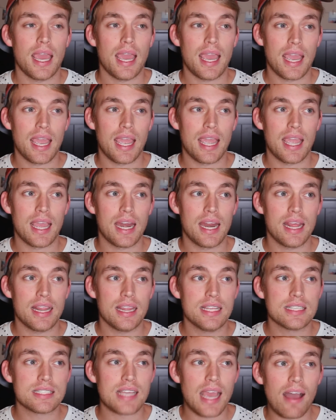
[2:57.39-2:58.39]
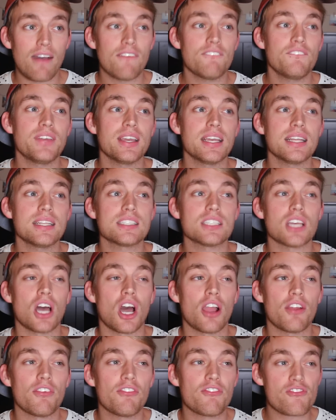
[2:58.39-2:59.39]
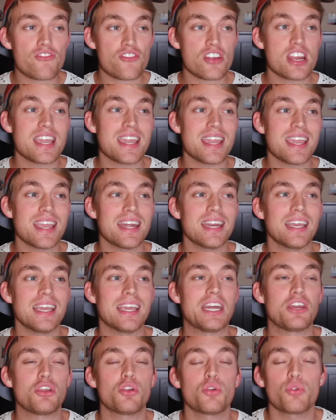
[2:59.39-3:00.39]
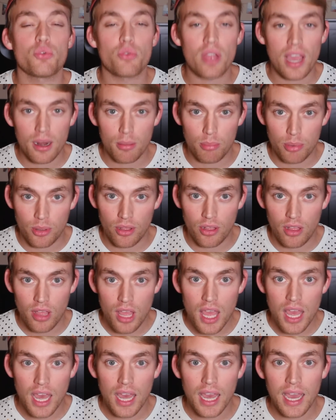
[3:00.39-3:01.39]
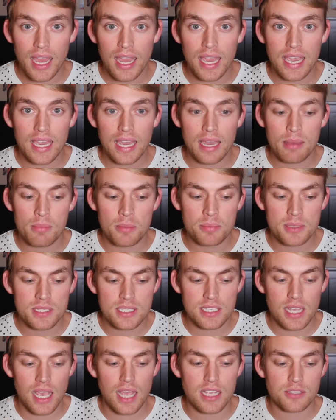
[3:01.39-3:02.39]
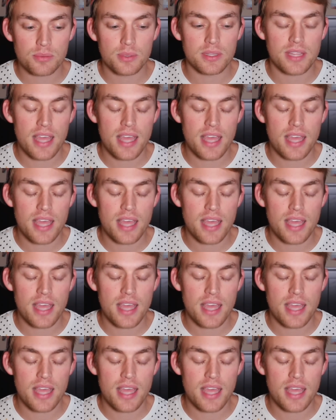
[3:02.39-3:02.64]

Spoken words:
And these outfits are freaking incredible. I am obsessed